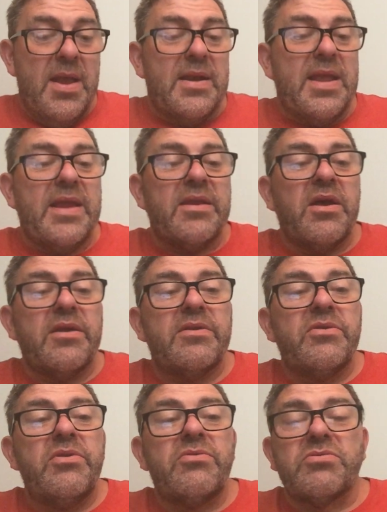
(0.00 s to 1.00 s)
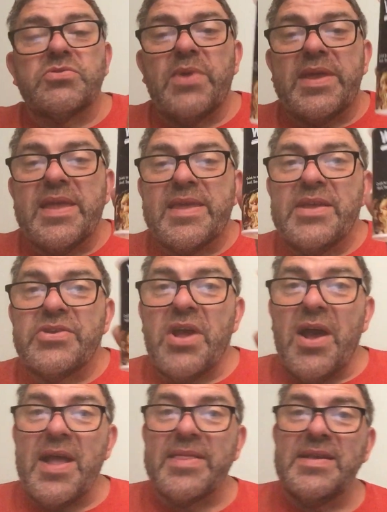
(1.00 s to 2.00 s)
Late night noodles, Wicked Kitchen.
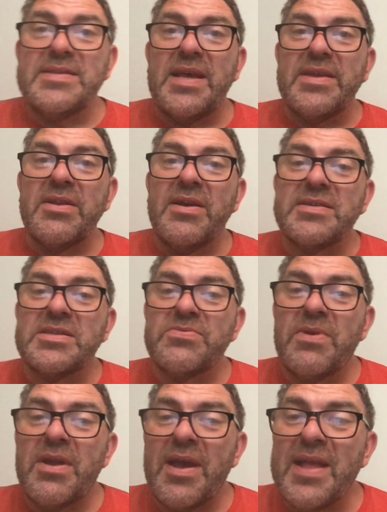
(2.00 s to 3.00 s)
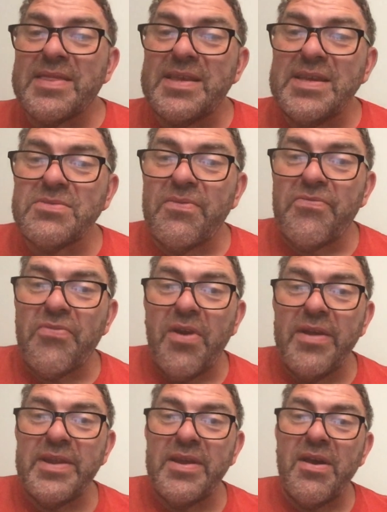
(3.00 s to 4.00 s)
I had these late nights as well. I had these on
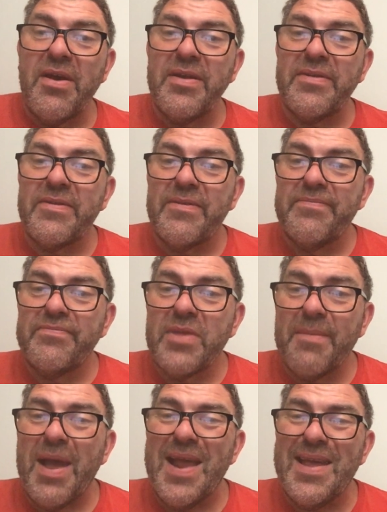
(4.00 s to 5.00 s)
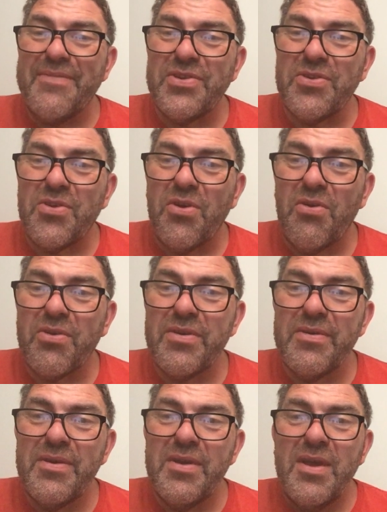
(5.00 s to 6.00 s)
Friday night, about 11 o'clock.
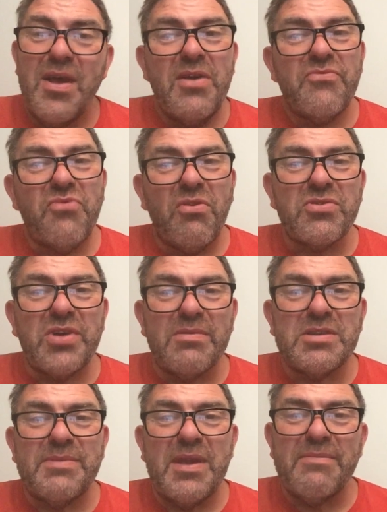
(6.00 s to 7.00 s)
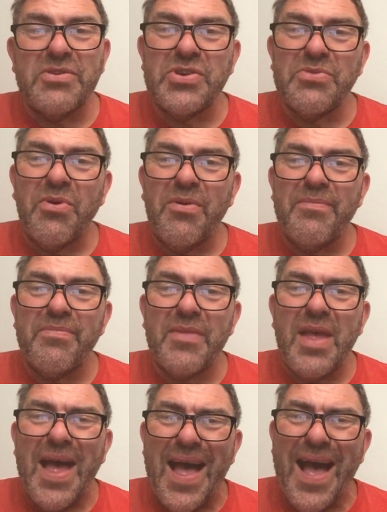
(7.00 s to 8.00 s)
Wrong time to be eating, but you know what?
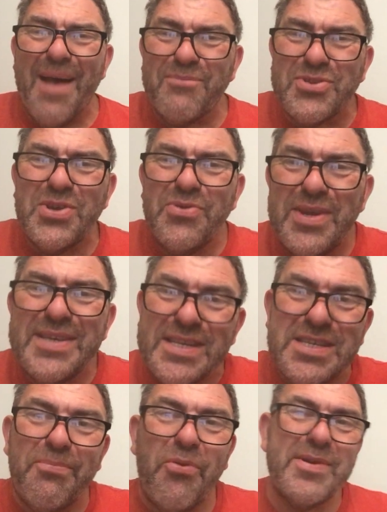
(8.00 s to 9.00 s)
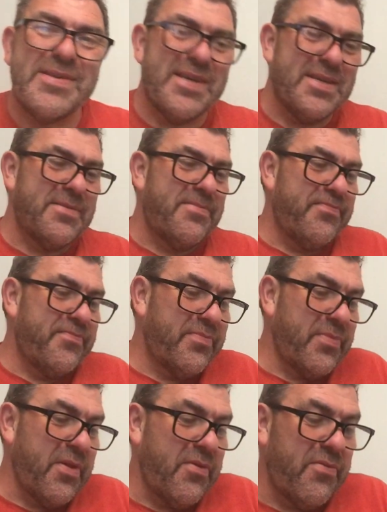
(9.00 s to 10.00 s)
Absolutely disappointed.
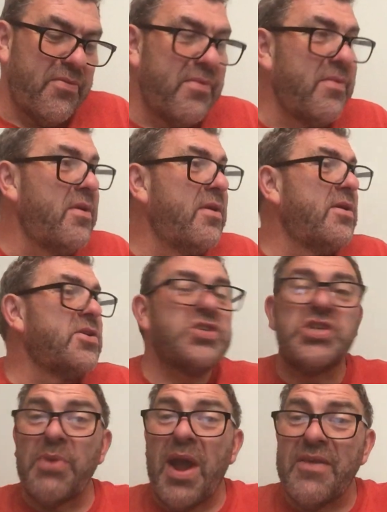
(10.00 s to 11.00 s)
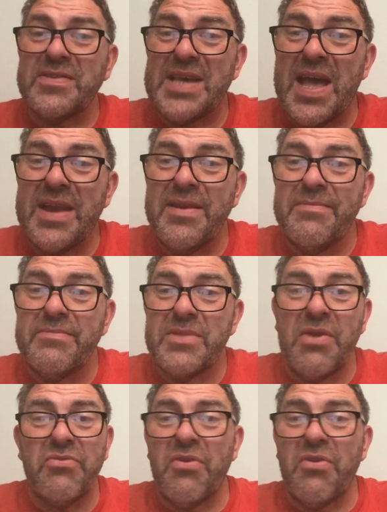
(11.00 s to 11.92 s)
2 out of 10. They were